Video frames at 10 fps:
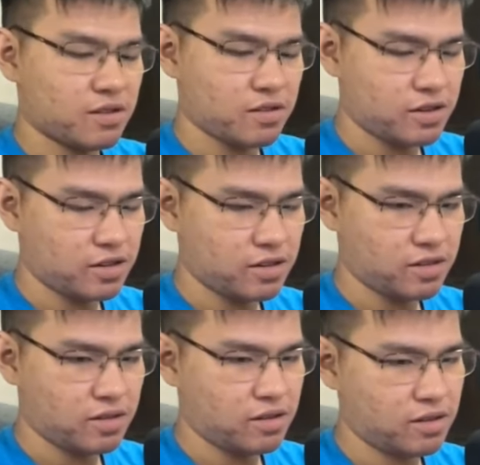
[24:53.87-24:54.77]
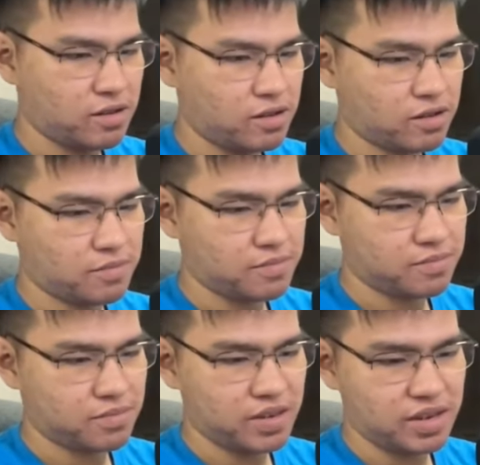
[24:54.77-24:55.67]
Alright, um,
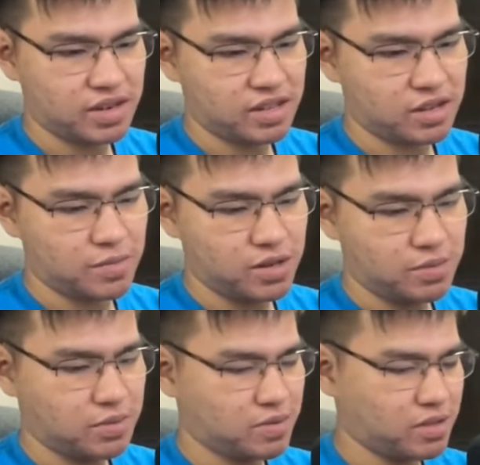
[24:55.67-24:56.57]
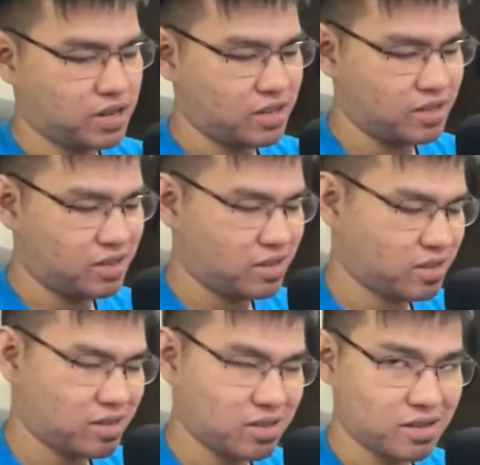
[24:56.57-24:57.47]
yeah, now many people like this.